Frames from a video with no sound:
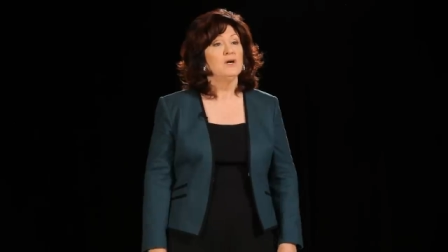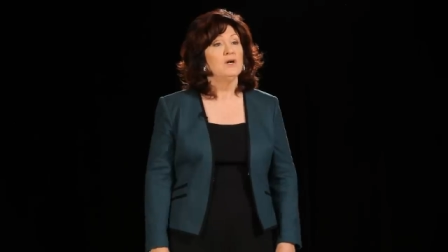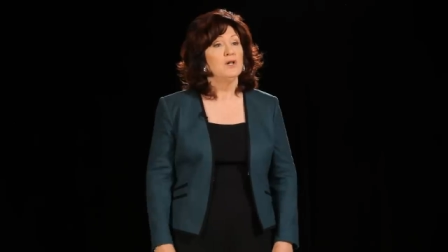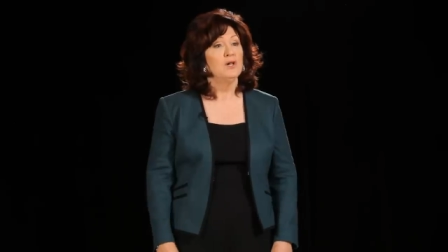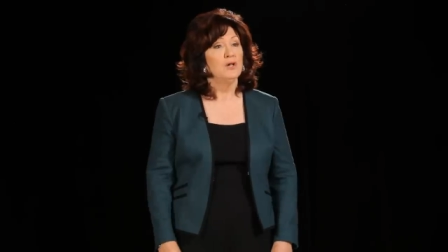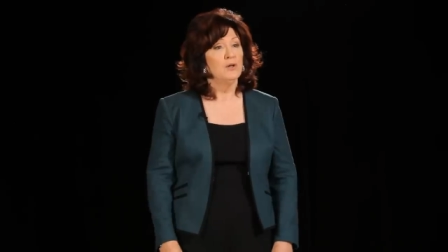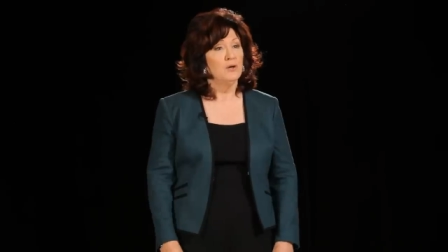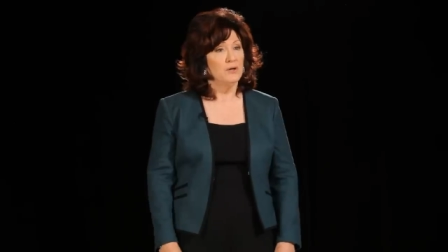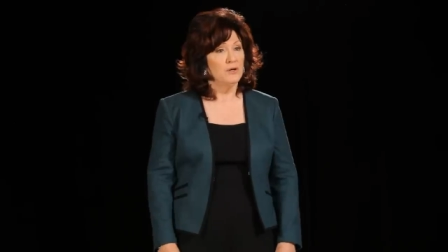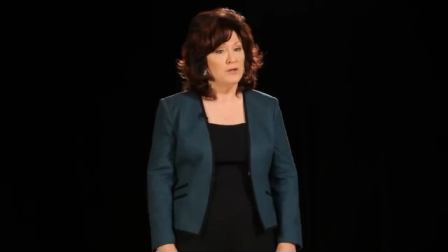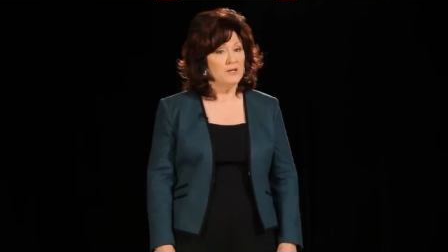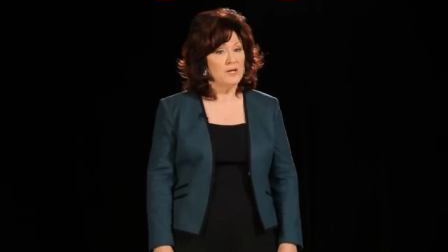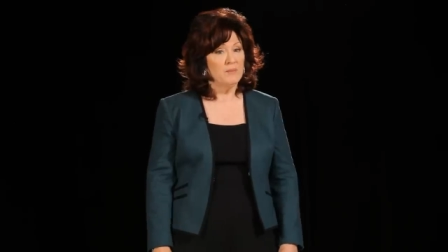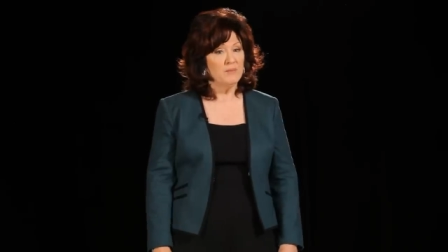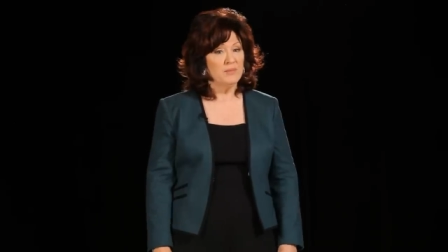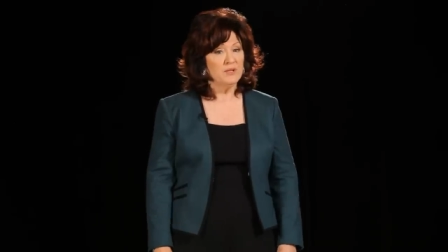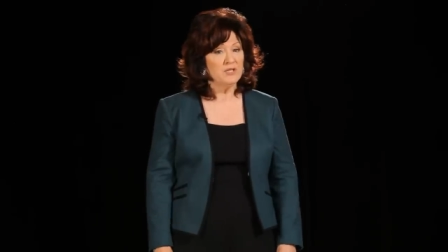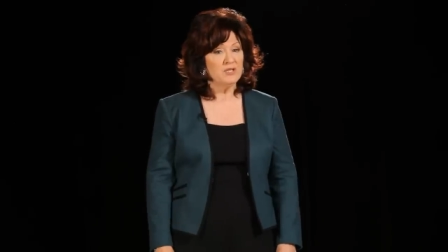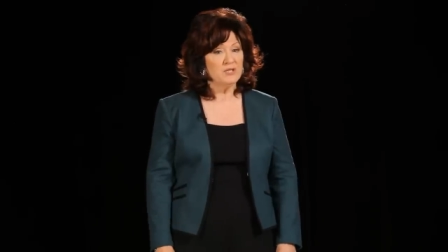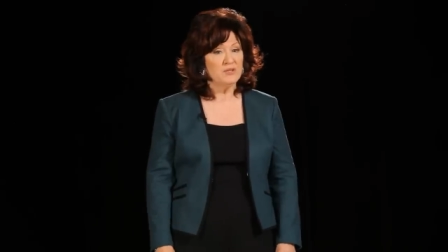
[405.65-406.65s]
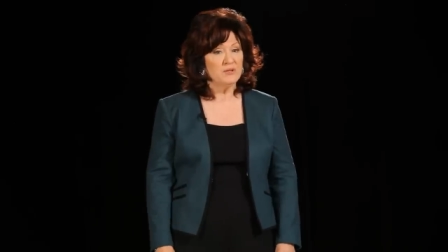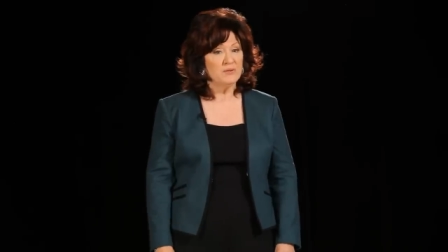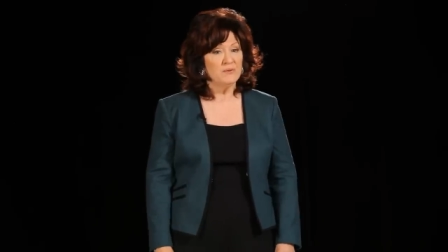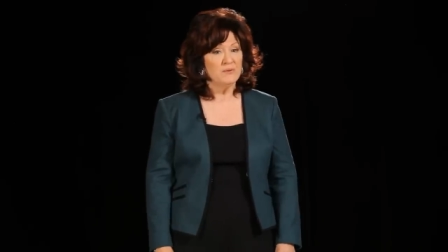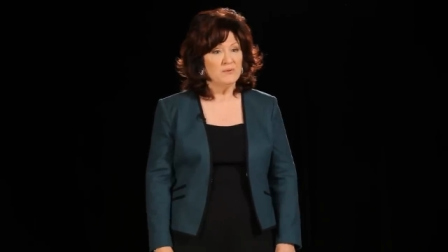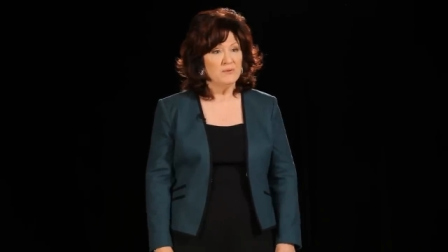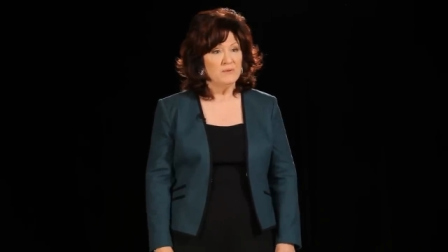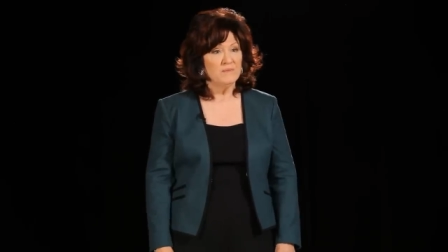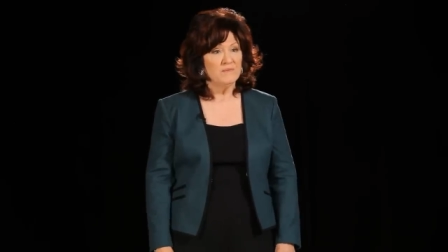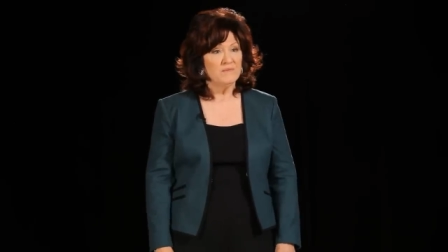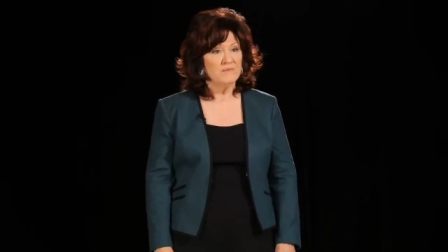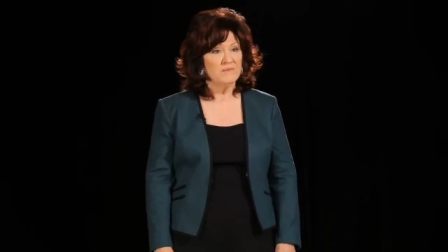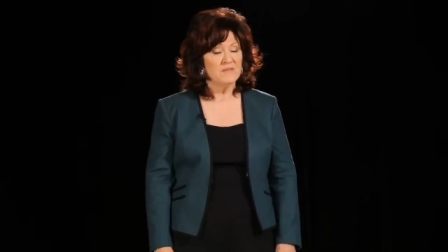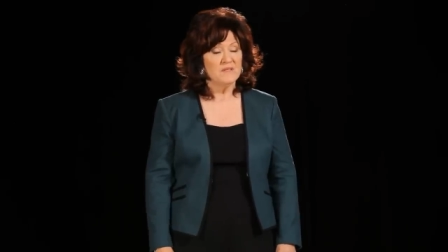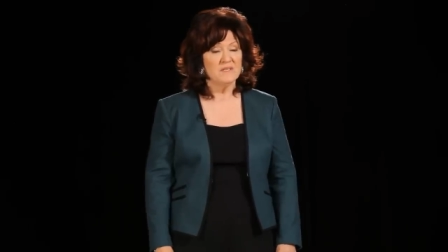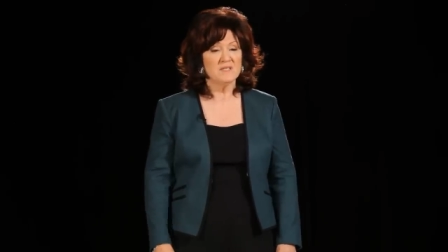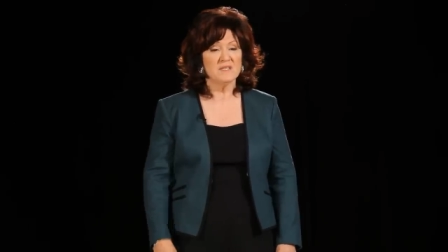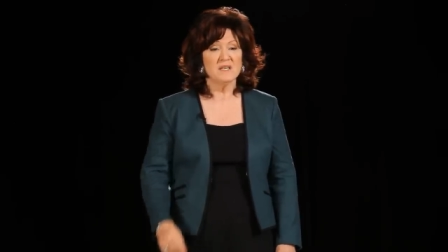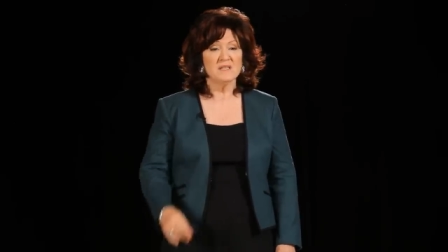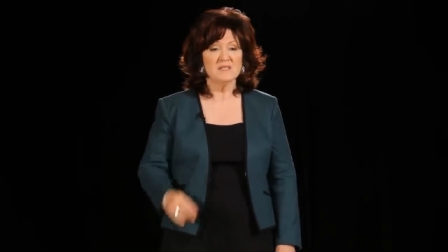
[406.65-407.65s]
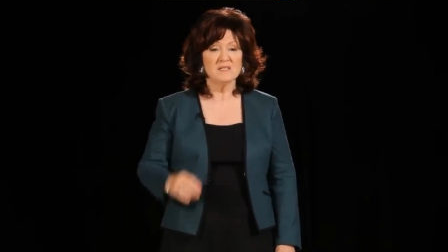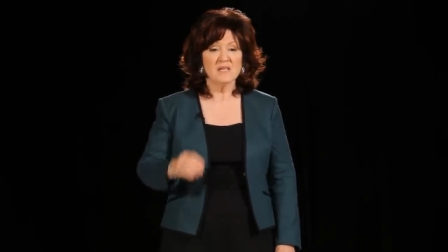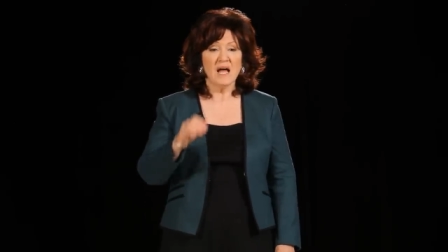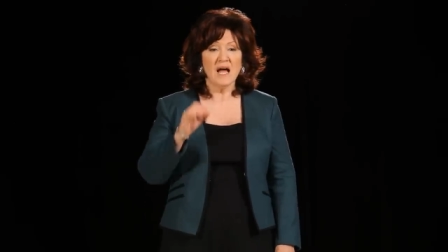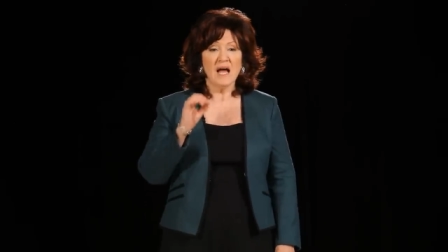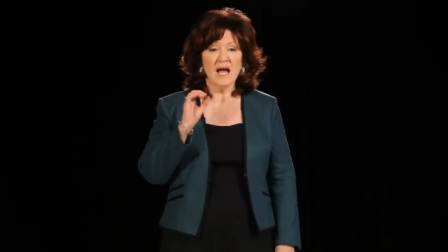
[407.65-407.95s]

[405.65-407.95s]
Law number 2 says that